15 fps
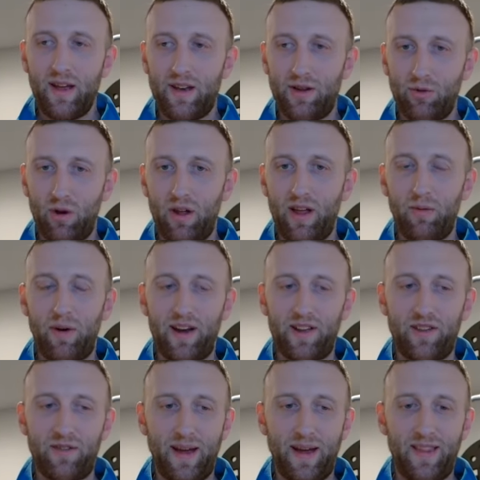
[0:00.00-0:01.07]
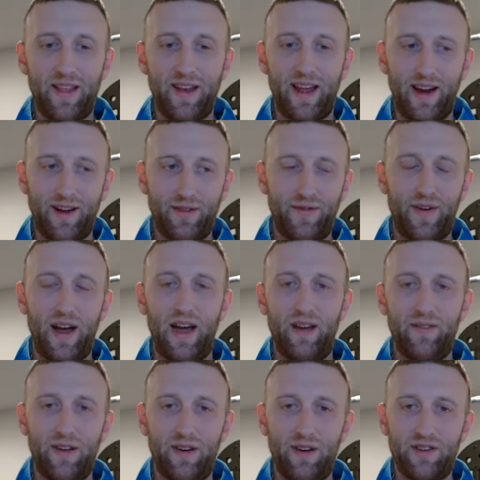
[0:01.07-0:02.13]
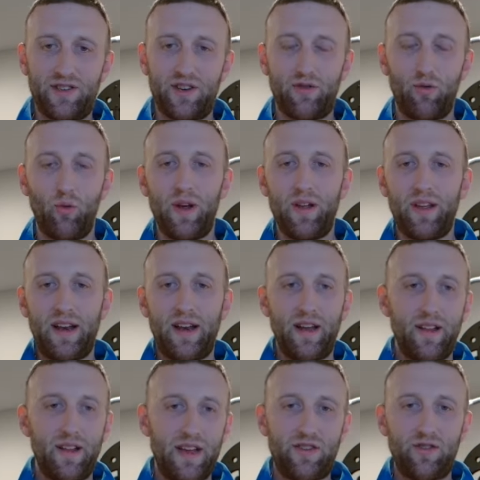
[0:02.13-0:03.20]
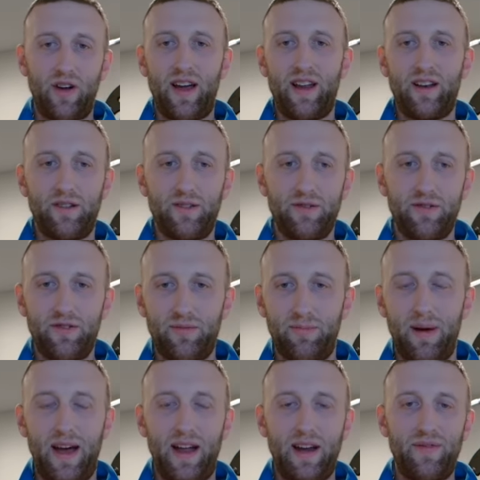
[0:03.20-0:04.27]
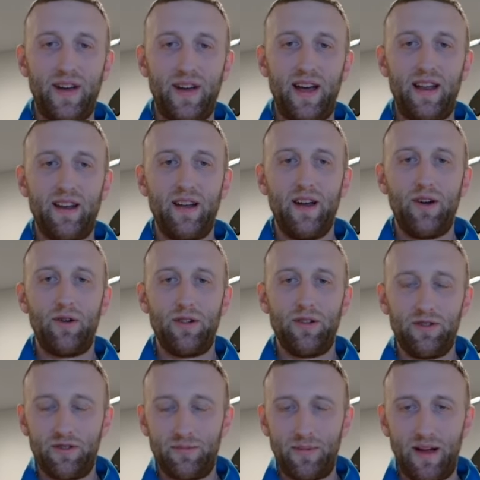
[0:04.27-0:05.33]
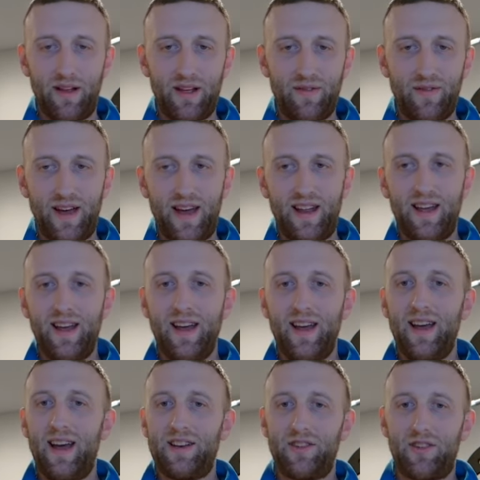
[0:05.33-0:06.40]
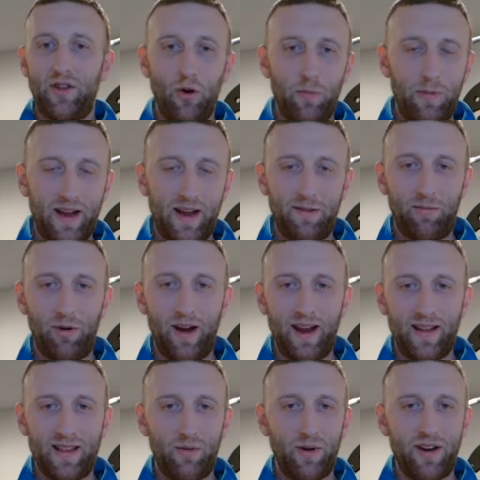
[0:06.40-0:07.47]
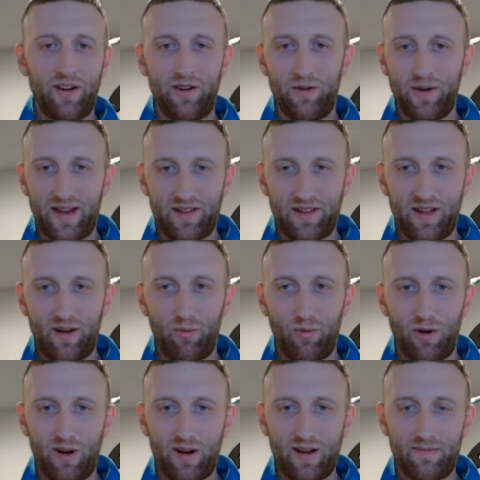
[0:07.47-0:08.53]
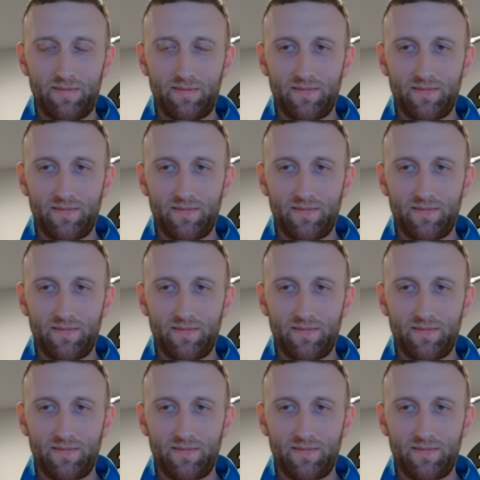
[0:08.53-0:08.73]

Do you really want to spend the next 5 years just willy-nilly trying to lose body fat or lose belly fat and just hoping and praying that what you're doing is going to work?